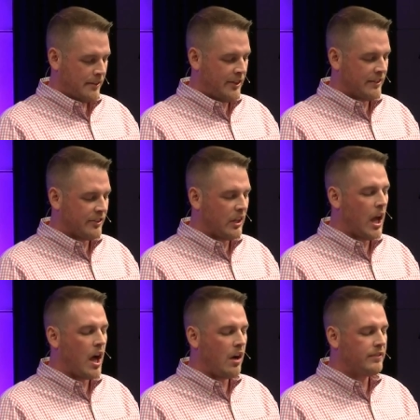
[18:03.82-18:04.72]
since
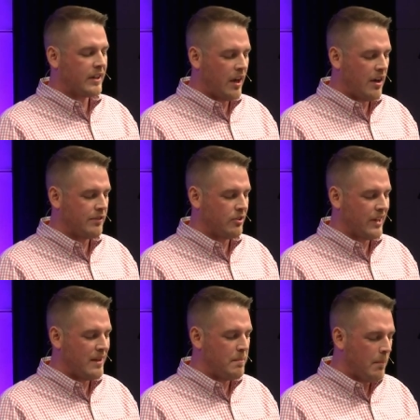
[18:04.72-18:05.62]
love
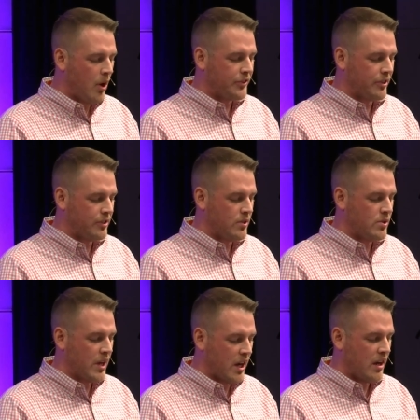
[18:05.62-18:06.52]
covers a
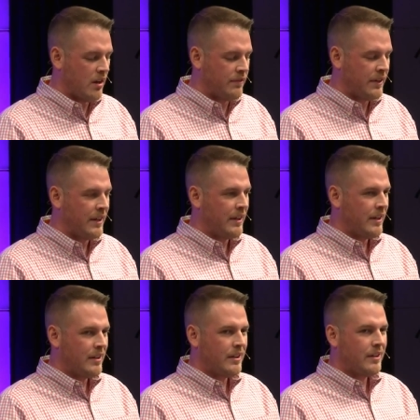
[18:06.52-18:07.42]
multitude of
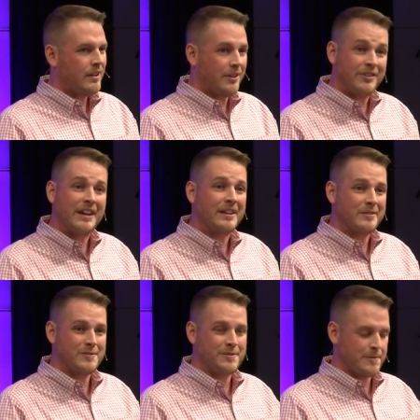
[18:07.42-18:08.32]

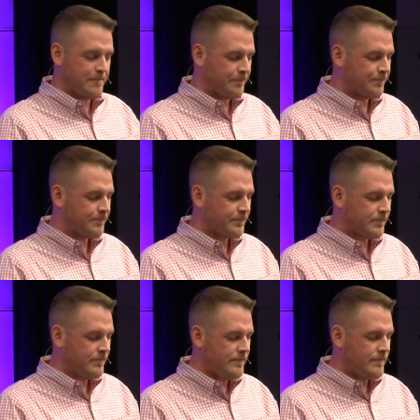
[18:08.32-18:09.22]
sins.
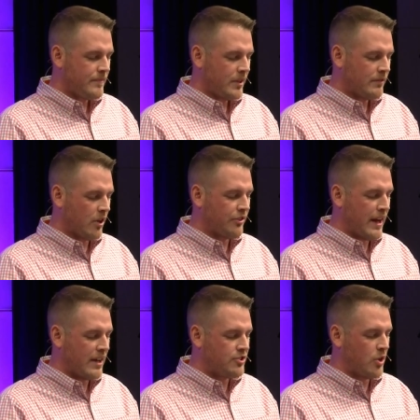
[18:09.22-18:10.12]
Verse
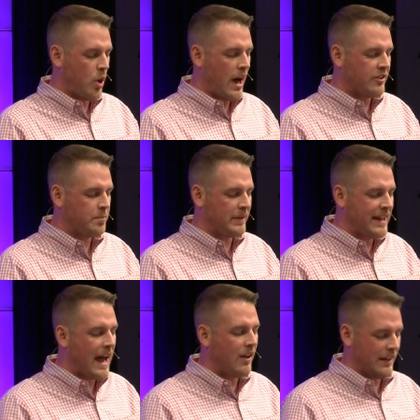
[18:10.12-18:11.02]
9 show
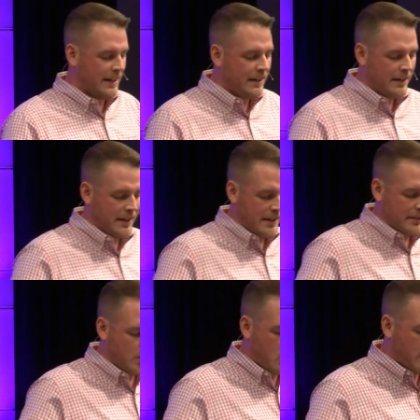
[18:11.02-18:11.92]
hospitality
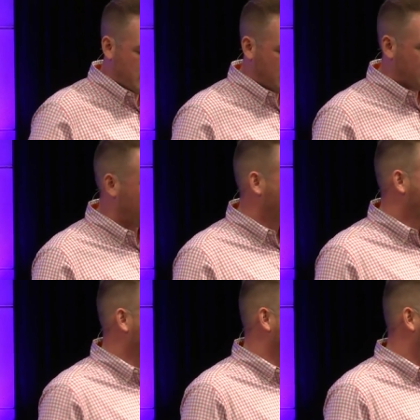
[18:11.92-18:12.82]
to one another
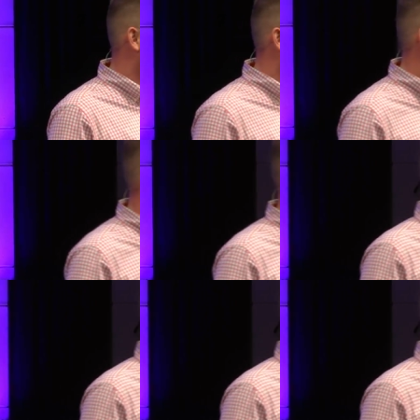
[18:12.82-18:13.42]
without